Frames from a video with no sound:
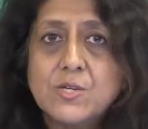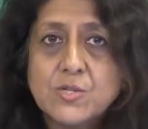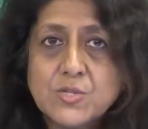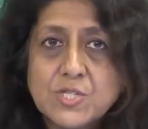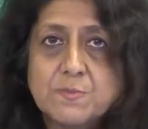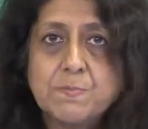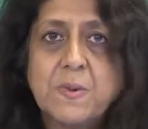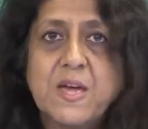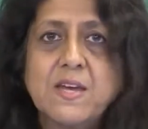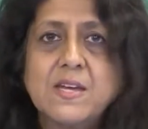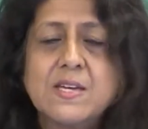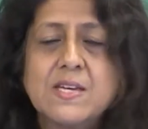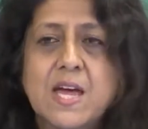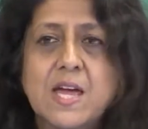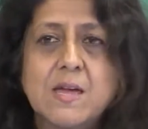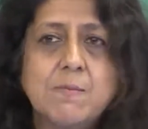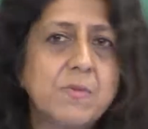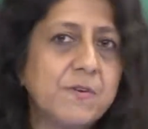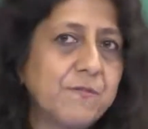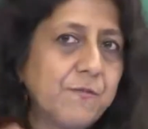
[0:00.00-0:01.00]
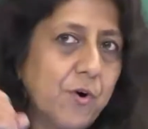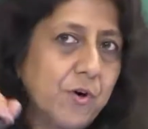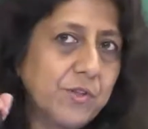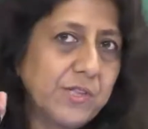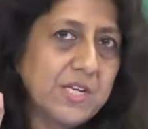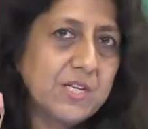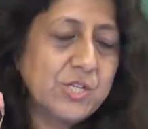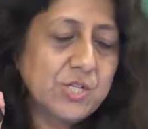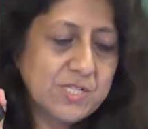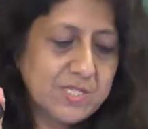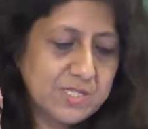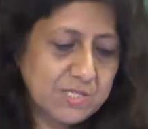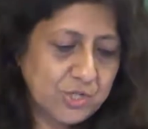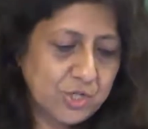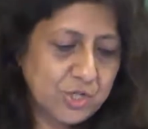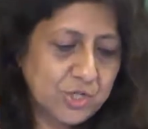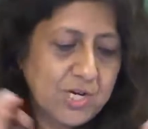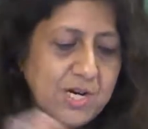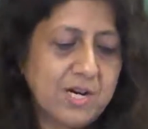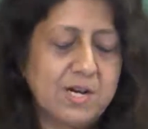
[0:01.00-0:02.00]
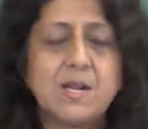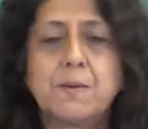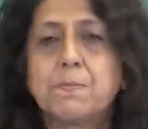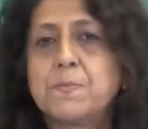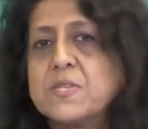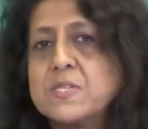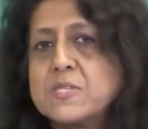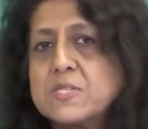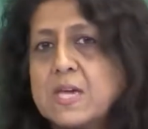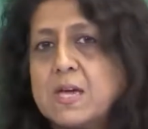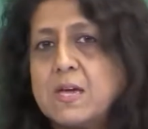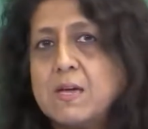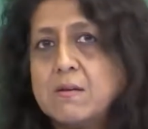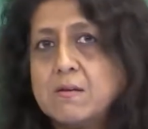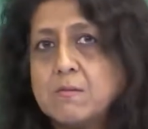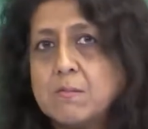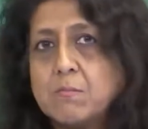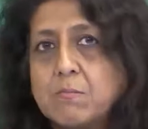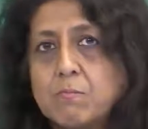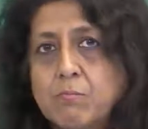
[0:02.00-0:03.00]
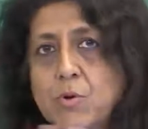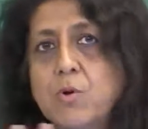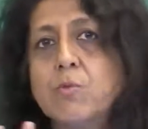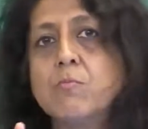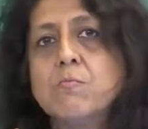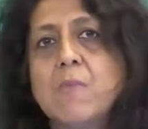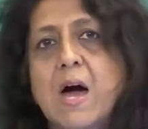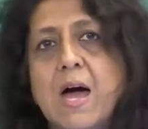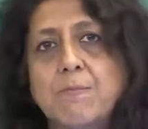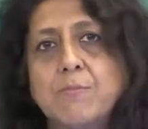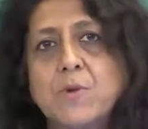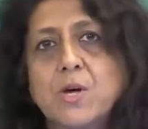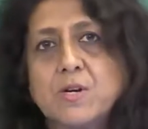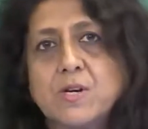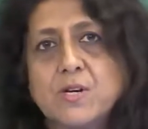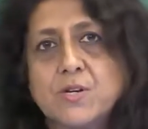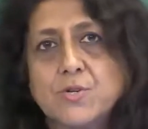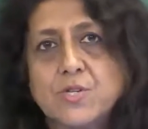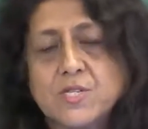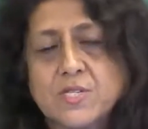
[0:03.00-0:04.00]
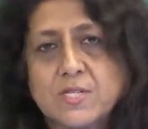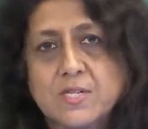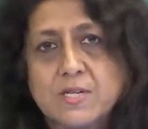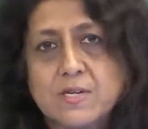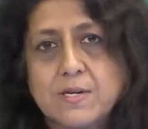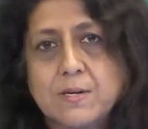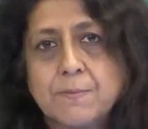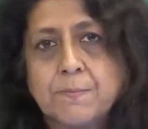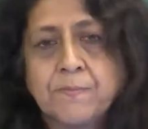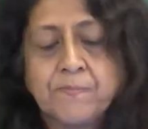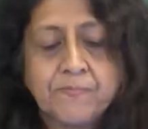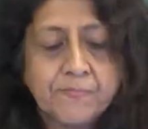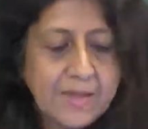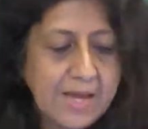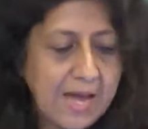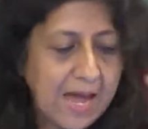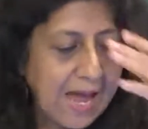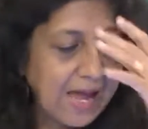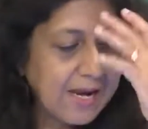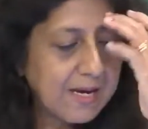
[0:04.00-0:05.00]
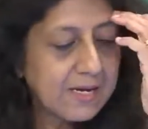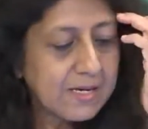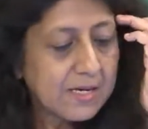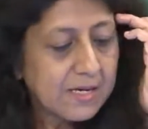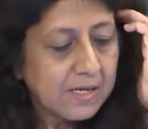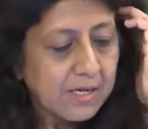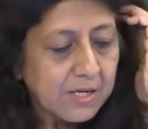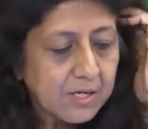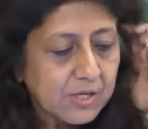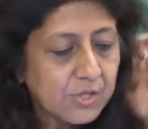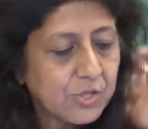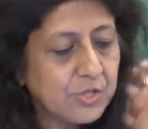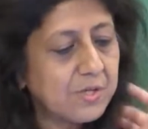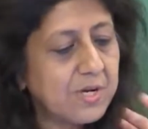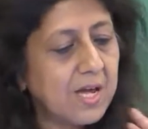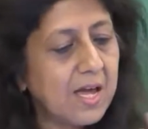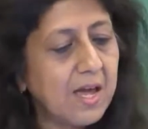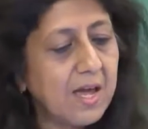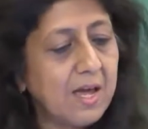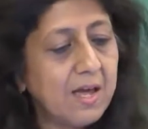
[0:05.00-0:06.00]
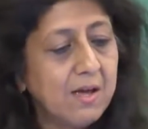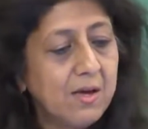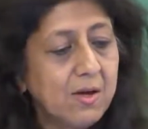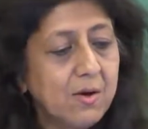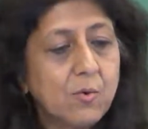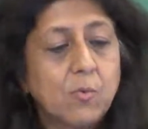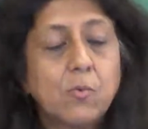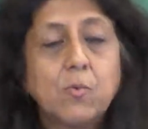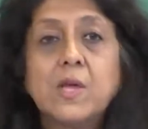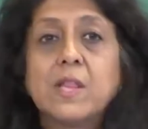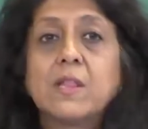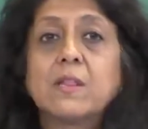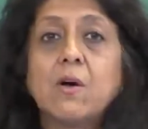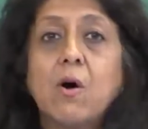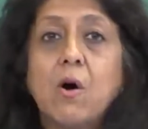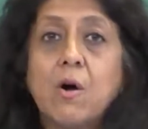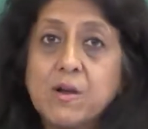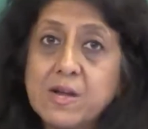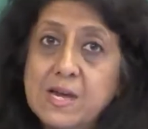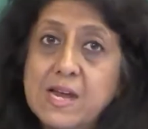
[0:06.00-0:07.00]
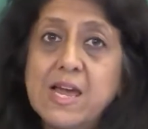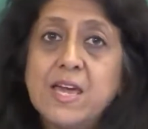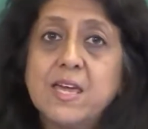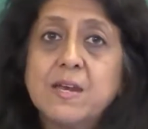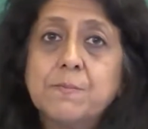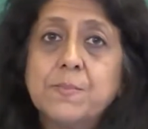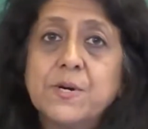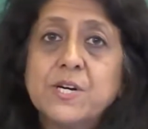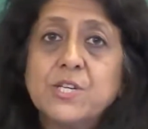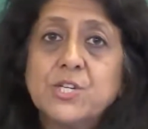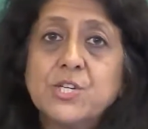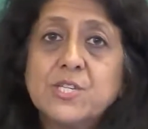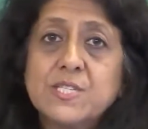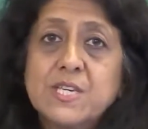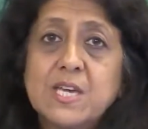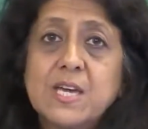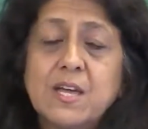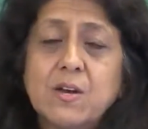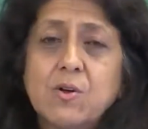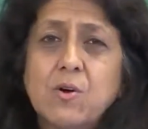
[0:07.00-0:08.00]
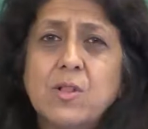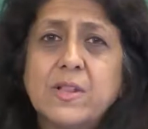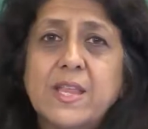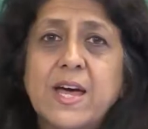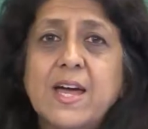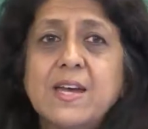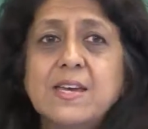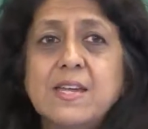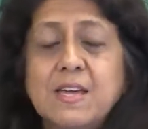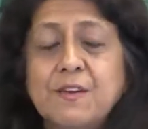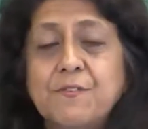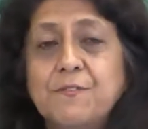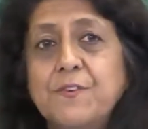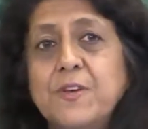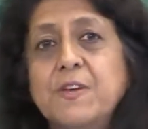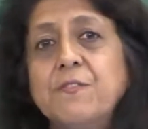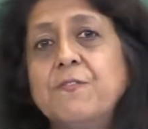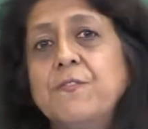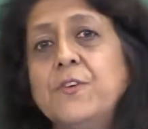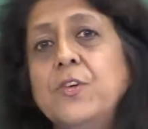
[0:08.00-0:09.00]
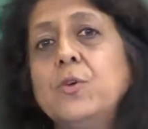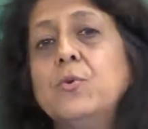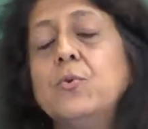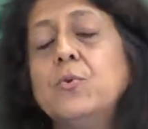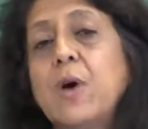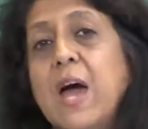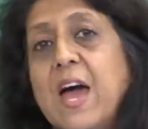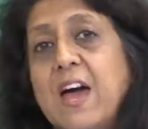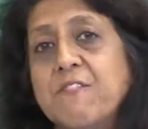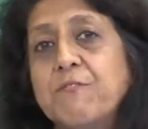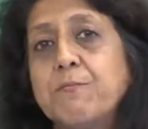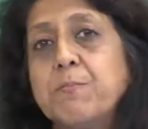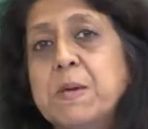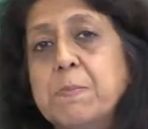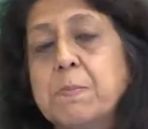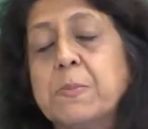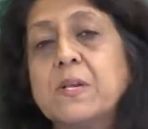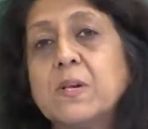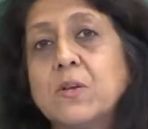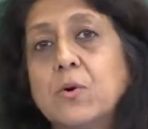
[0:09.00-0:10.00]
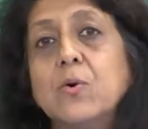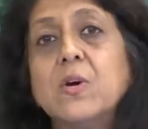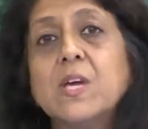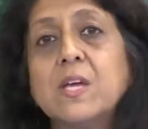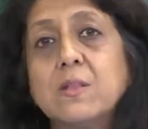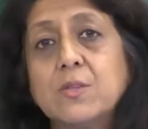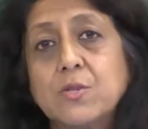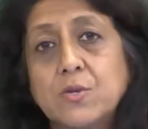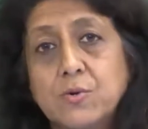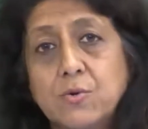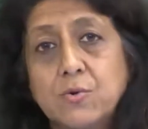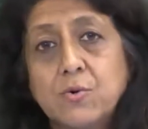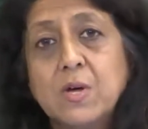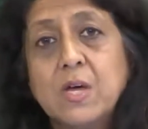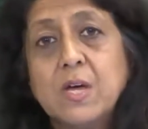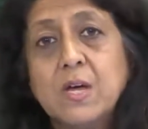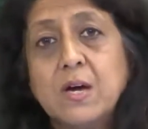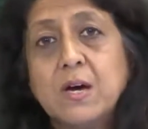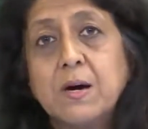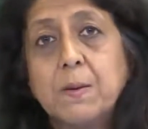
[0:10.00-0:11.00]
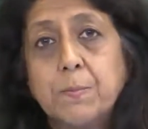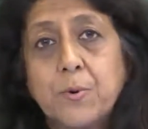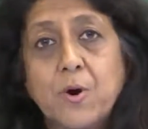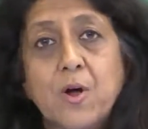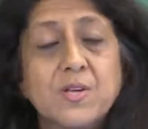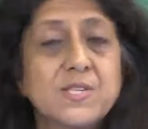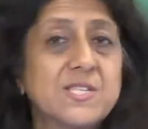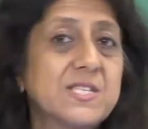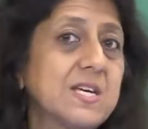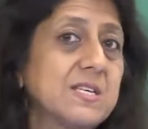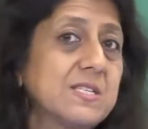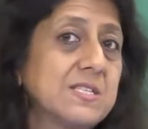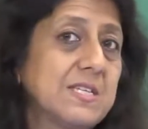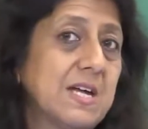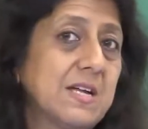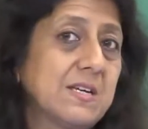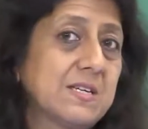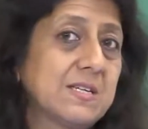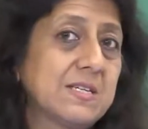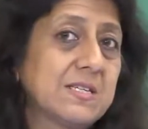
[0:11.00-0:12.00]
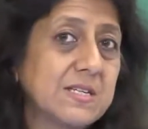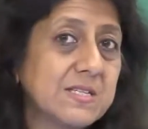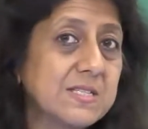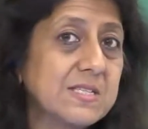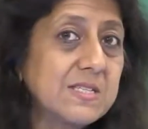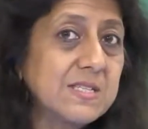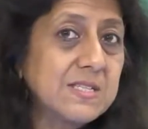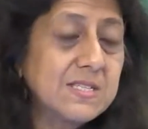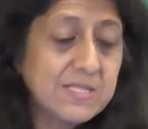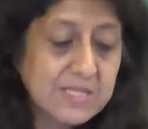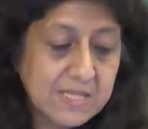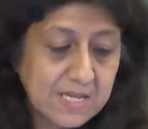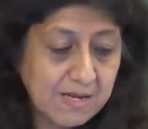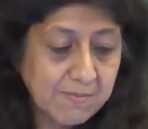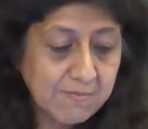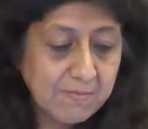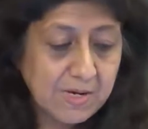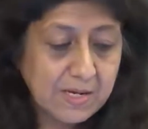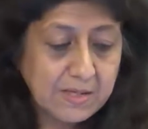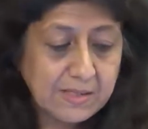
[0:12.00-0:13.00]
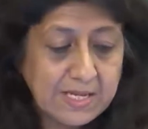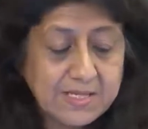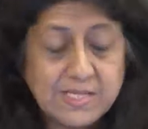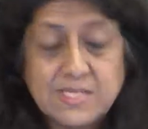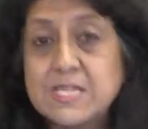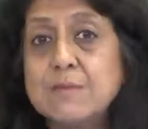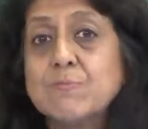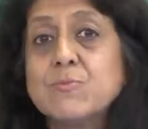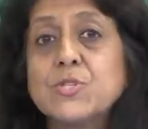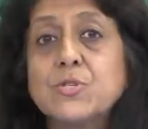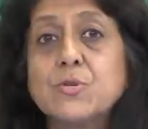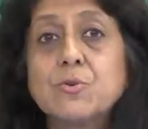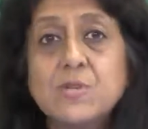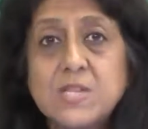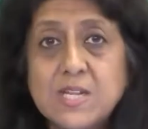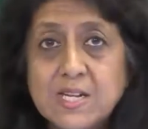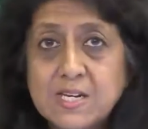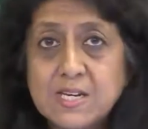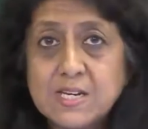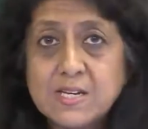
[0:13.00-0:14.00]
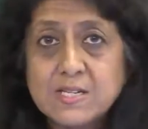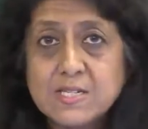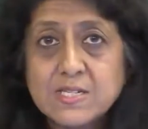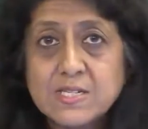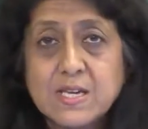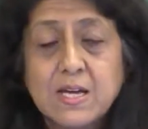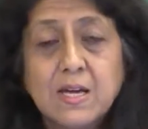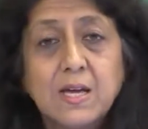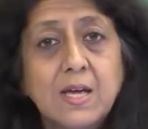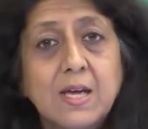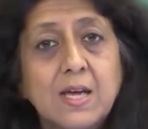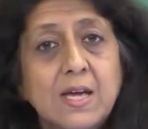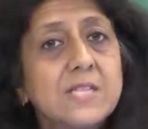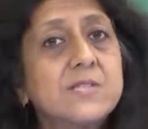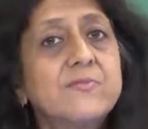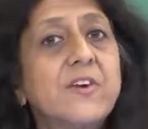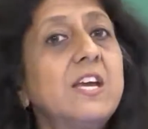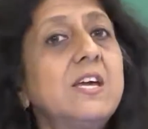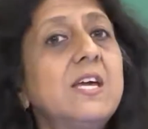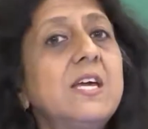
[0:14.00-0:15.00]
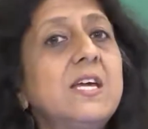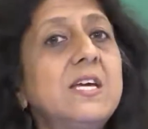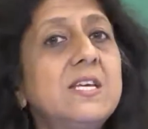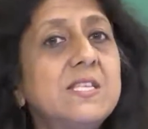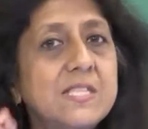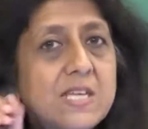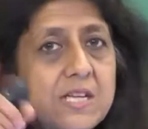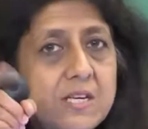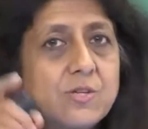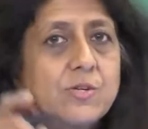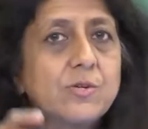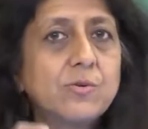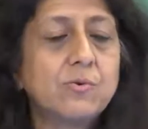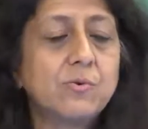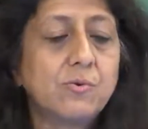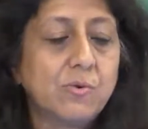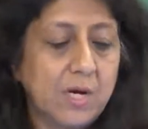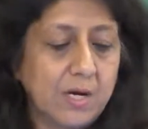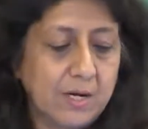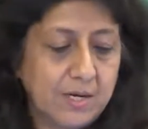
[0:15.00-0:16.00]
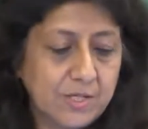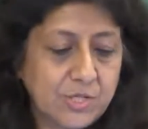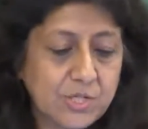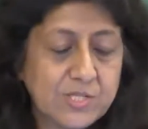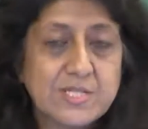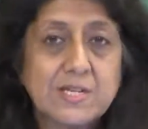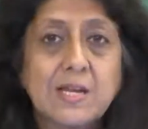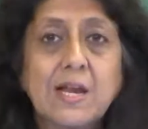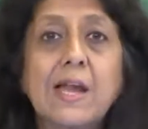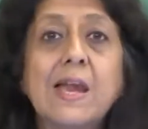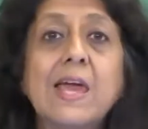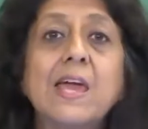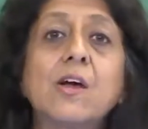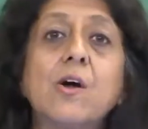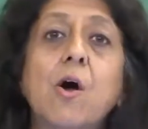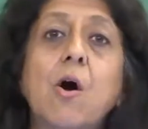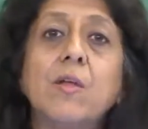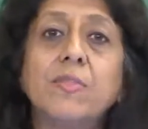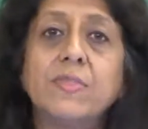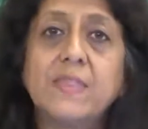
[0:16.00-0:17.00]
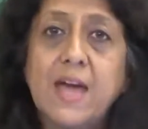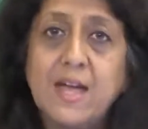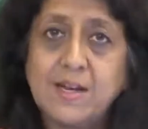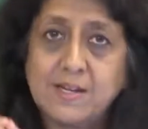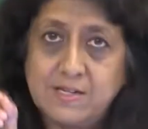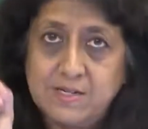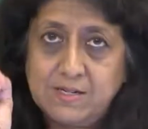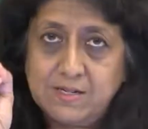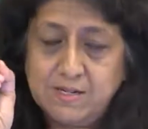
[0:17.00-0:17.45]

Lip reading: to spend time before they just shut it up and say, boom, I'm not interested. And today, with online purchasing and all that, if you have people going through a process that doesn't seem that seems too tedious, it's very easy to just click on that